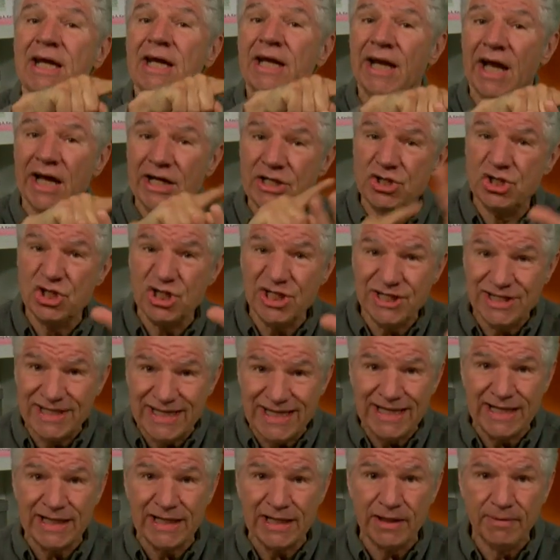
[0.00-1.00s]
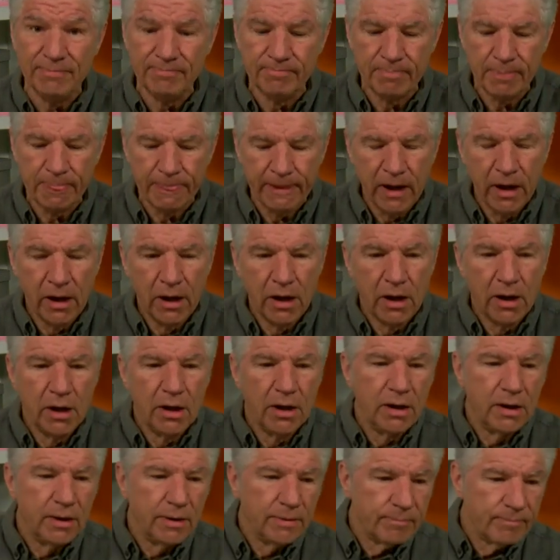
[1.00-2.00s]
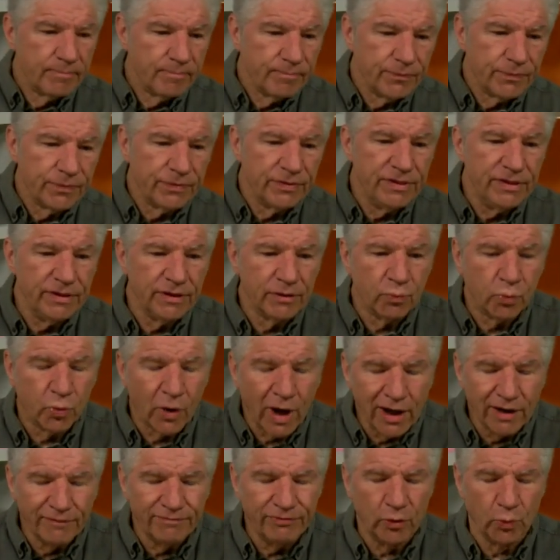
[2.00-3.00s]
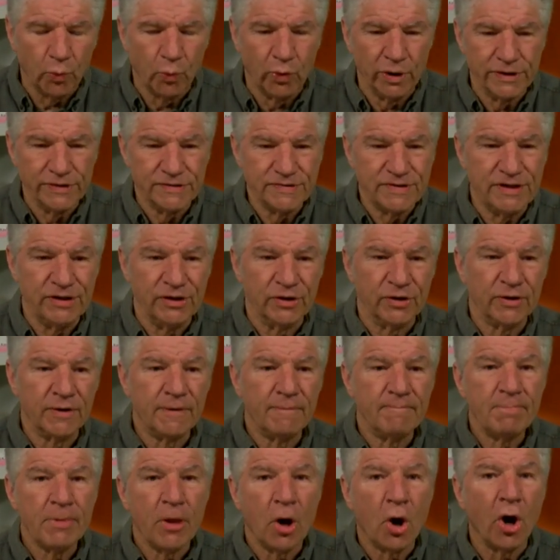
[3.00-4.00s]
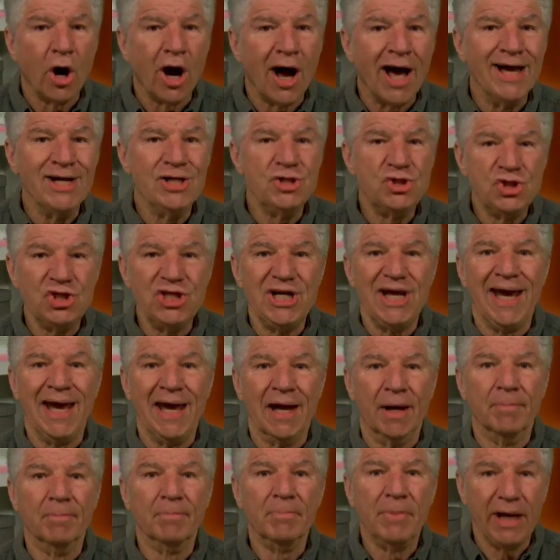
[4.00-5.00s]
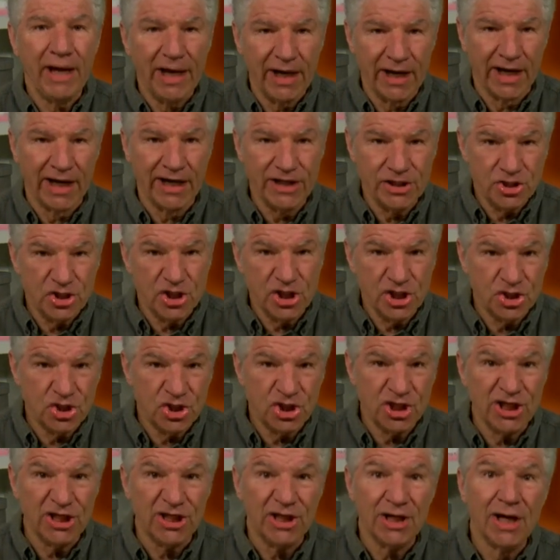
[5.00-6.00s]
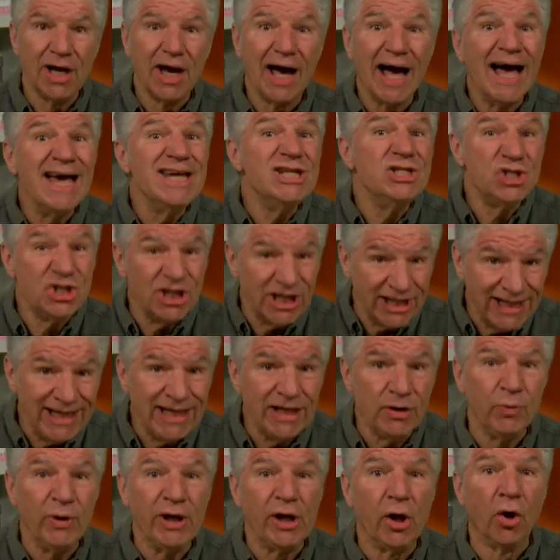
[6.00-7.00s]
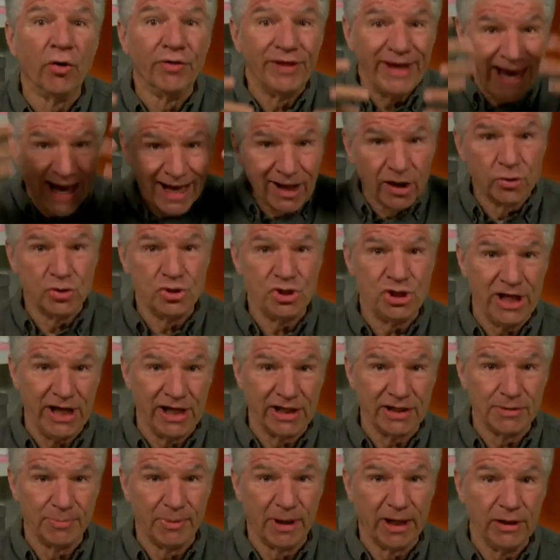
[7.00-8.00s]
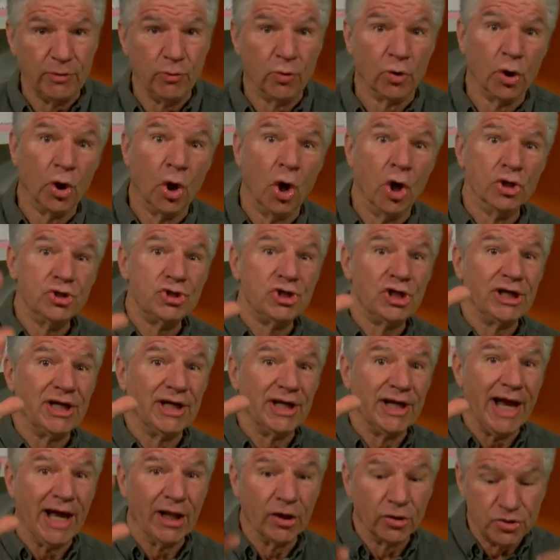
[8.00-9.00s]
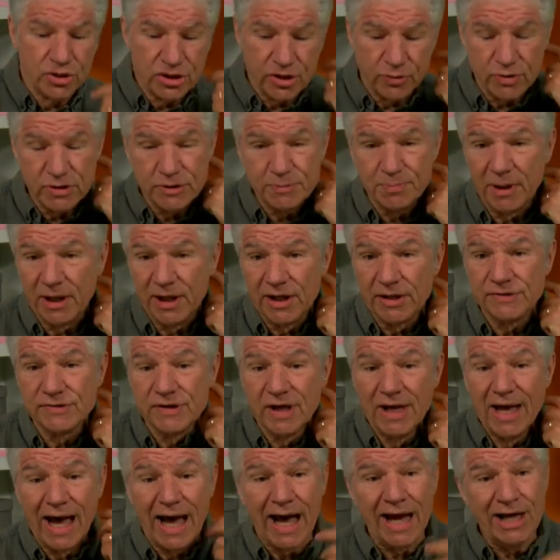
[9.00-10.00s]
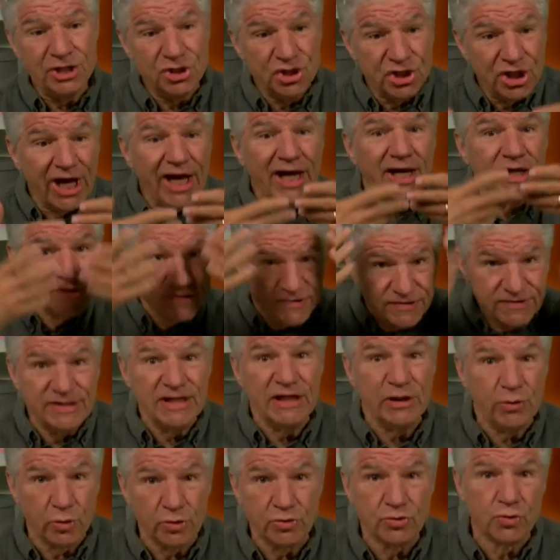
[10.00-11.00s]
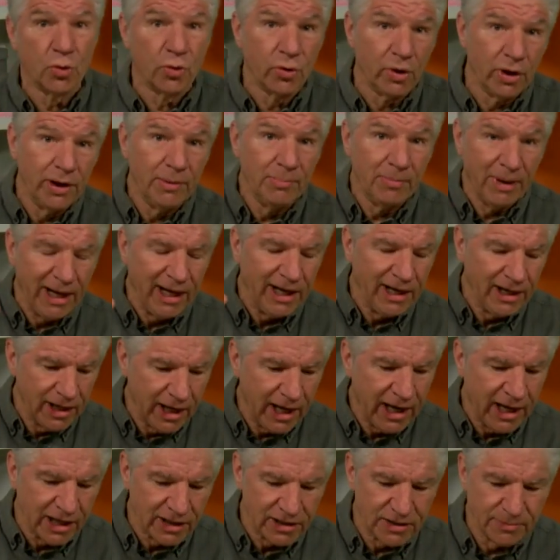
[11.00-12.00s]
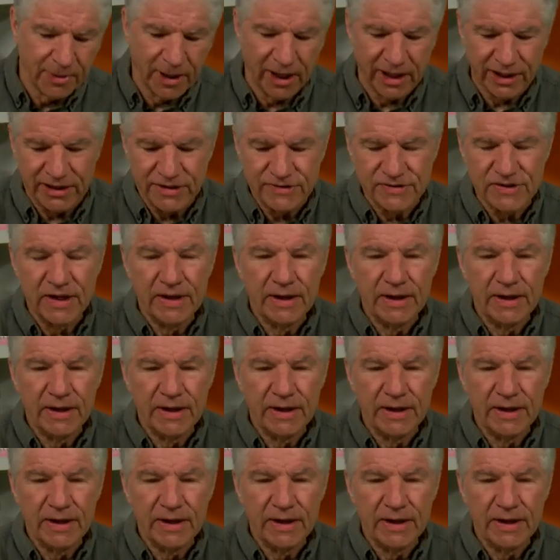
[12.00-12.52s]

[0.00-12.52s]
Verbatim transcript: and IgD. The relevant ones here are IgM and IgG. IgE we call the allergy antibody. We're launching an allergy response. IgA is secretory made antibodies.